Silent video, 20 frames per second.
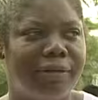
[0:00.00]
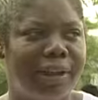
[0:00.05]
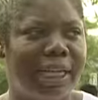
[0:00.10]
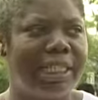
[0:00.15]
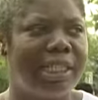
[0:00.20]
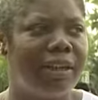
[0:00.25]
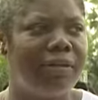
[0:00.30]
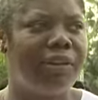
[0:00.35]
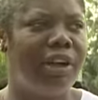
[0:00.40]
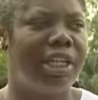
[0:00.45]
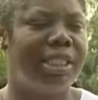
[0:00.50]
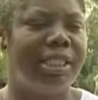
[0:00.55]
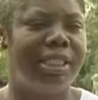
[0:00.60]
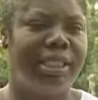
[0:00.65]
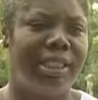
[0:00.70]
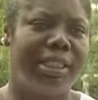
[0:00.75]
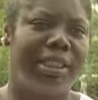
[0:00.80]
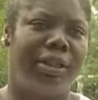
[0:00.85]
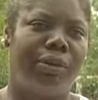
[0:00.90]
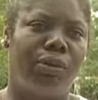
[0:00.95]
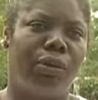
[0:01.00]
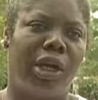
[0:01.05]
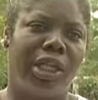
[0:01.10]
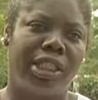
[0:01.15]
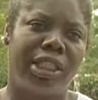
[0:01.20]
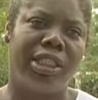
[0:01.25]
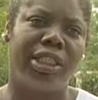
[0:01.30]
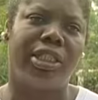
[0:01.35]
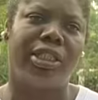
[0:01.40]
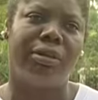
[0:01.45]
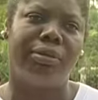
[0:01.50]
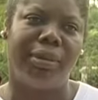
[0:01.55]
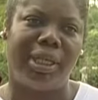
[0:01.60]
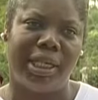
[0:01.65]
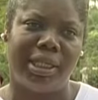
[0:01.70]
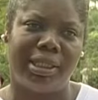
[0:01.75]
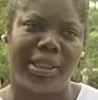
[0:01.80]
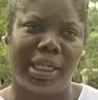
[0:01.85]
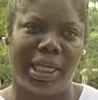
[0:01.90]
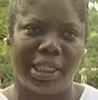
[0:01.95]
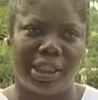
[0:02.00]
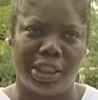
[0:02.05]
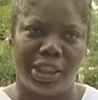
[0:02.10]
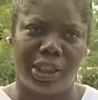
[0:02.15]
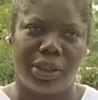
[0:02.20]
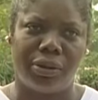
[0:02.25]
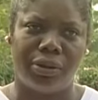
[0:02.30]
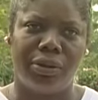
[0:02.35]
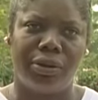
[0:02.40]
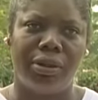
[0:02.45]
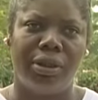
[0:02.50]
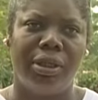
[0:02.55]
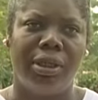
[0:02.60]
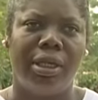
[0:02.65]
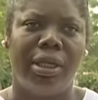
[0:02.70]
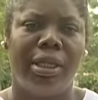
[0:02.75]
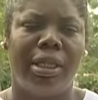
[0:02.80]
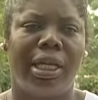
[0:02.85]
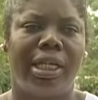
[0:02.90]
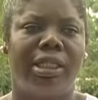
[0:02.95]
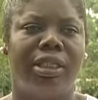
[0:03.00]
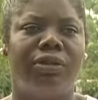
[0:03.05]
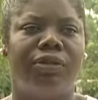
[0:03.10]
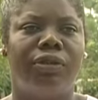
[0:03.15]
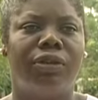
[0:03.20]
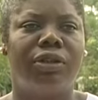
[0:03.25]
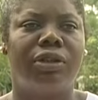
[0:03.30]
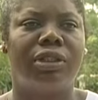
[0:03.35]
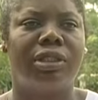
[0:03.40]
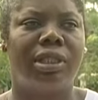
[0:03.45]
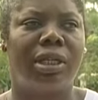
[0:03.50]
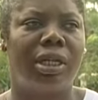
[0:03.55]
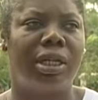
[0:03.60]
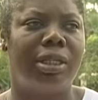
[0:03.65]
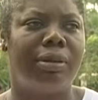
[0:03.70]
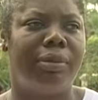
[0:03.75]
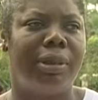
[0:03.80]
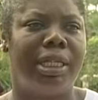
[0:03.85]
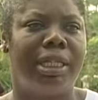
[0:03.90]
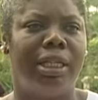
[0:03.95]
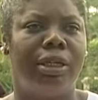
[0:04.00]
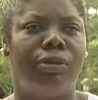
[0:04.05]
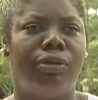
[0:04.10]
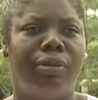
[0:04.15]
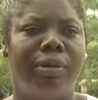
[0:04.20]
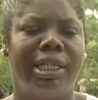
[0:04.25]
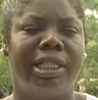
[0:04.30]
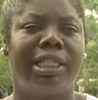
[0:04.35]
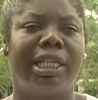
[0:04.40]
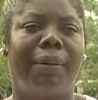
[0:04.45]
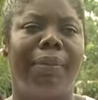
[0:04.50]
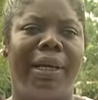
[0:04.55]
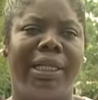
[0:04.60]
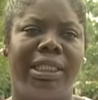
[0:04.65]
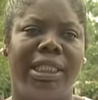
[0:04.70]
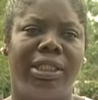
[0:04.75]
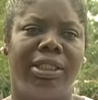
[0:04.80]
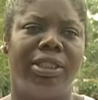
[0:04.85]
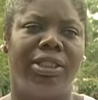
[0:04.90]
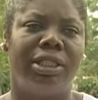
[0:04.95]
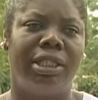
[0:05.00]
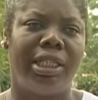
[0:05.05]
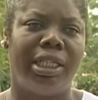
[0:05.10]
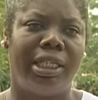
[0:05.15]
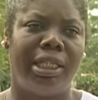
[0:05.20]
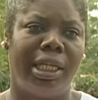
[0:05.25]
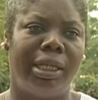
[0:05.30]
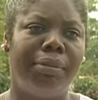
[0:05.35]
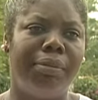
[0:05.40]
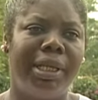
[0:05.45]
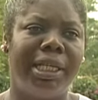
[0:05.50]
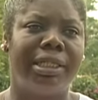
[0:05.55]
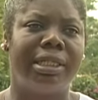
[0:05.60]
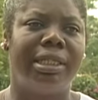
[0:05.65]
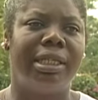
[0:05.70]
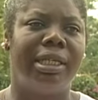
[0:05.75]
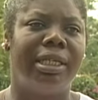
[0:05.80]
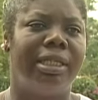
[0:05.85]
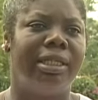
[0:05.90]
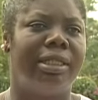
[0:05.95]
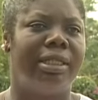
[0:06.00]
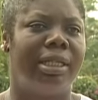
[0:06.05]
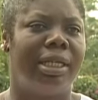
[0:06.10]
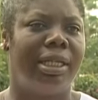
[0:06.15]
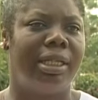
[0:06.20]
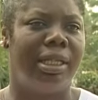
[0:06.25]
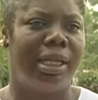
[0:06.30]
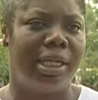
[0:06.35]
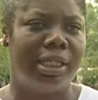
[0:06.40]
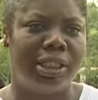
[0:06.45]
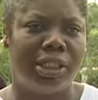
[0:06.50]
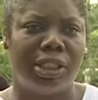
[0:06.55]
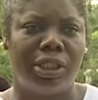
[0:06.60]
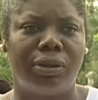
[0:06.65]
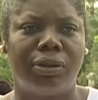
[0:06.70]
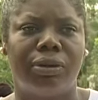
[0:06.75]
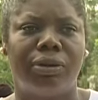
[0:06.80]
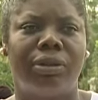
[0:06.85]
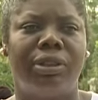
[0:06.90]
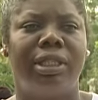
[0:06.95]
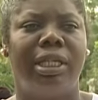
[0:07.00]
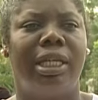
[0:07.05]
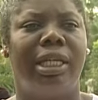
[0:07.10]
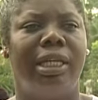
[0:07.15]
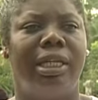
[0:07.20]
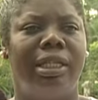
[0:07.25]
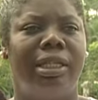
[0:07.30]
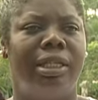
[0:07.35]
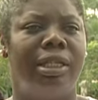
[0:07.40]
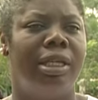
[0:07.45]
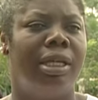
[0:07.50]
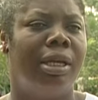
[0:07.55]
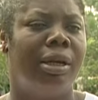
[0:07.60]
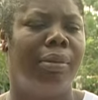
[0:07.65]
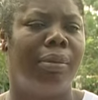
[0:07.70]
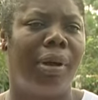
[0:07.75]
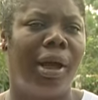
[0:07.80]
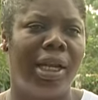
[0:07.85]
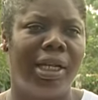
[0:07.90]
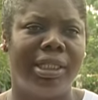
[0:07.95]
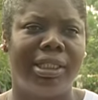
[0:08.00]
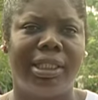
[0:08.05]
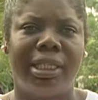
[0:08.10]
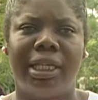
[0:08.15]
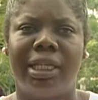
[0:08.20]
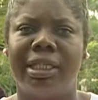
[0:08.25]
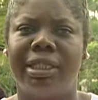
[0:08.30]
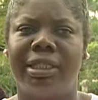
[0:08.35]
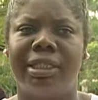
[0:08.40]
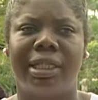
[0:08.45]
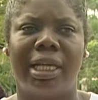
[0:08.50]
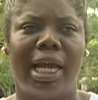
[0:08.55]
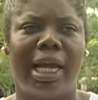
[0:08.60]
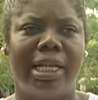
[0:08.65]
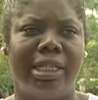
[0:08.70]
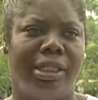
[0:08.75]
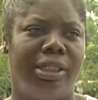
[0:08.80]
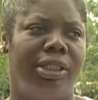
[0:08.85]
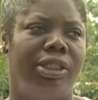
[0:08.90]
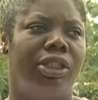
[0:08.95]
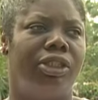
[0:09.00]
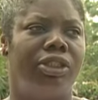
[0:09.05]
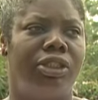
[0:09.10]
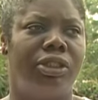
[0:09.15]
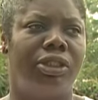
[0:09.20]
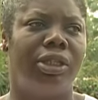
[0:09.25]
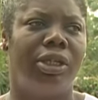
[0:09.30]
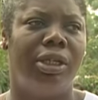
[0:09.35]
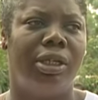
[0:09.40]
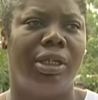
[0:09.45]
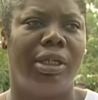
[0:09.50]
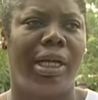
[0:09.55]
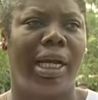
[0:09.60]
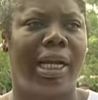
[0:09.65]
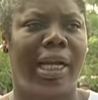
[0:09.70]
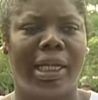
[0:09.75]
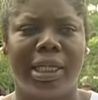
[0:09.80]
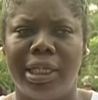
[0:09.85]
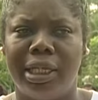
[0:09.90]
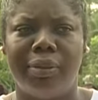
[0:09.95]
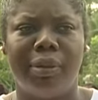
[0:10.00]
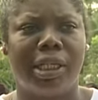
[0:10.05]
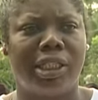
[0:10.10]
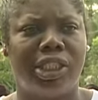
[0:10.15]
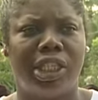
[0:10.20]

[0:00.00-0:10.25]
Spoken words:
Vital Voices is a Washington-based NGO that is focused on building women's capacity to lead in business, in NGOs, in politics, and just academia